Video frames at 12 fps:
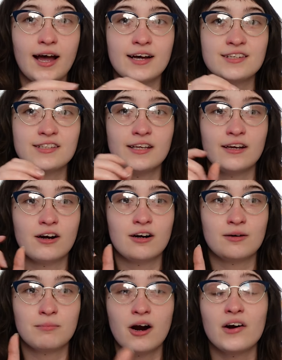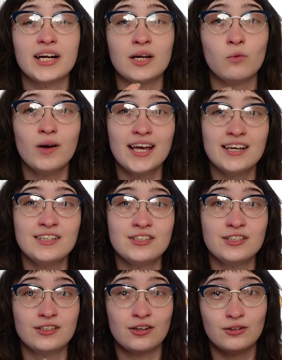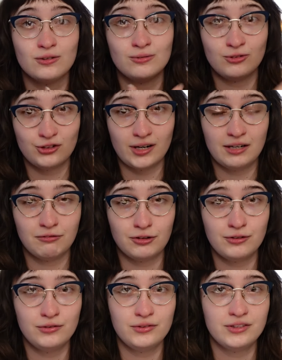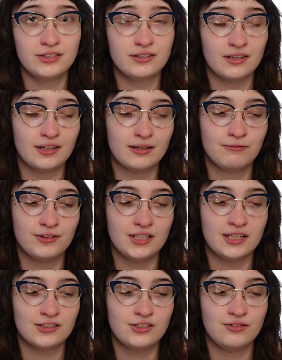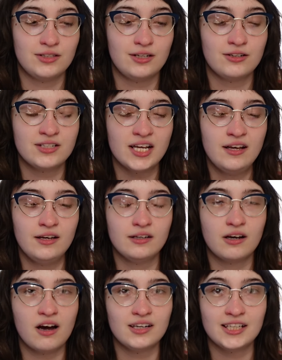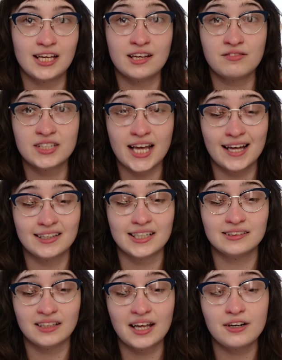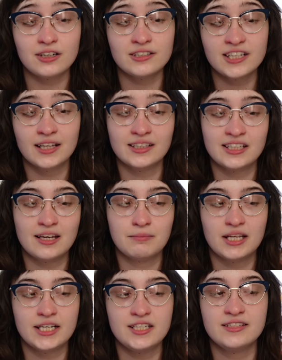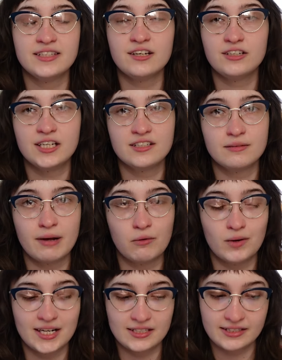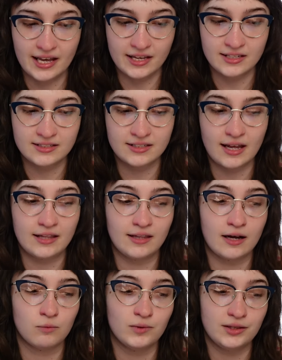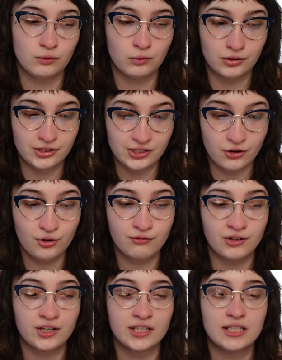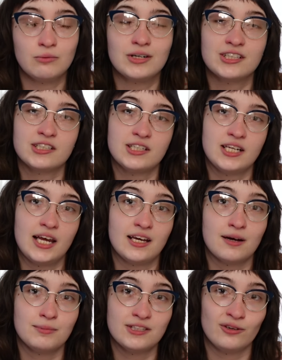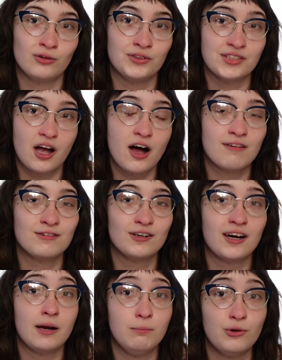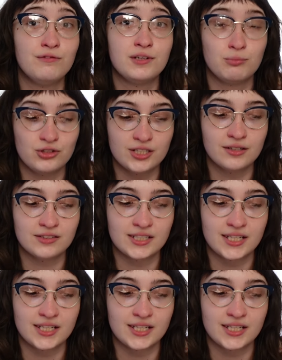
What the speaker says: As they are parting ways to go train recruits for the next 2 years, Gaunt gives Ellie a letter telling him that he's serious about what it says and that when the war is over, he wants to take up Cyril's offer and move to Brazil